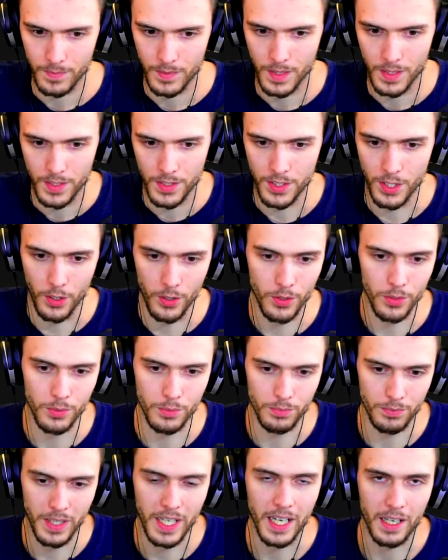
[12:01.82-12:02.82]
So
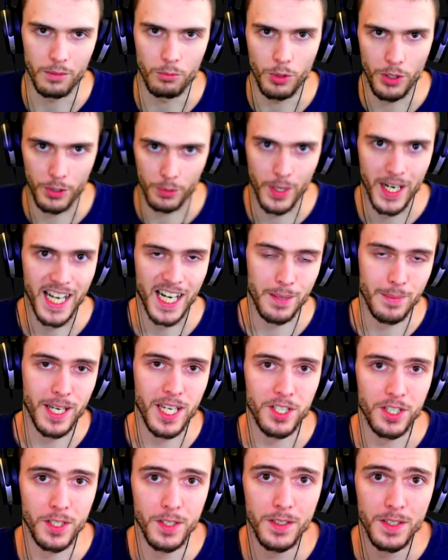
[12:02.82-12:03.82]
yeah, with the right
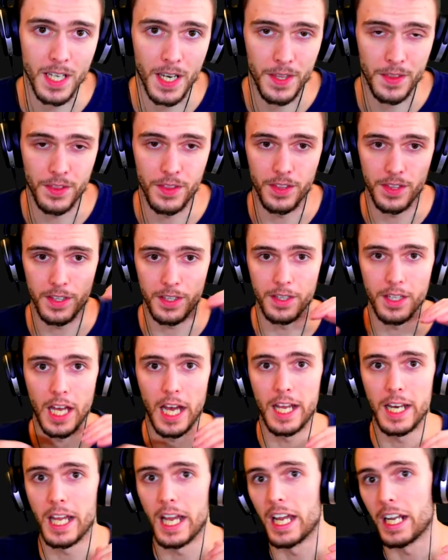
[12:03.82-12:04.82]
animations and
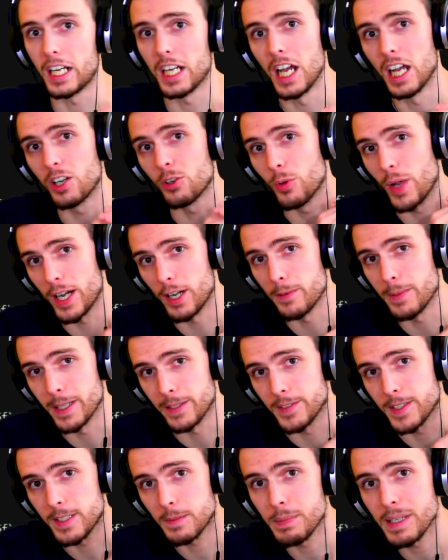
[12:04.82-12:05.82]
a greater amount
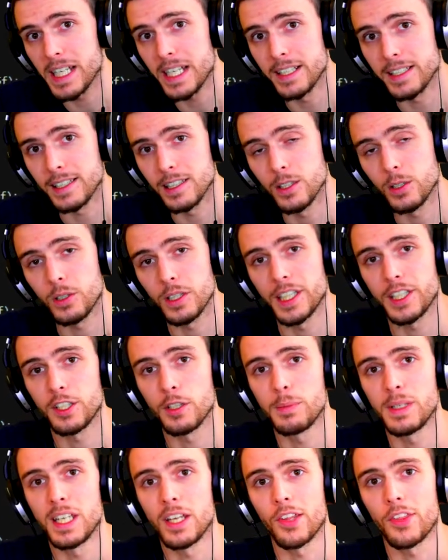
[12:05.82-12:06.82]
of speed, it'll look like you're
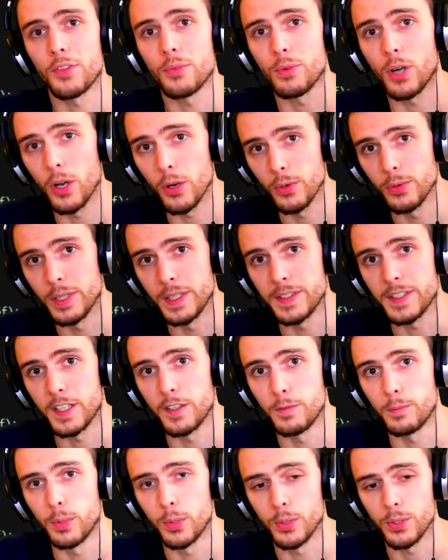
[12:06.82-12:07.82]
being thrown instead
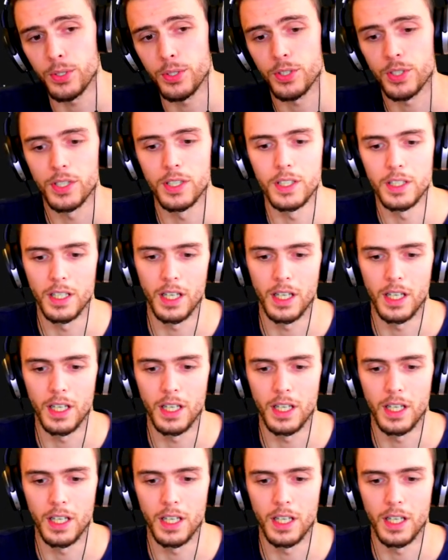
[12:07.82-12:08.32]
of pushed.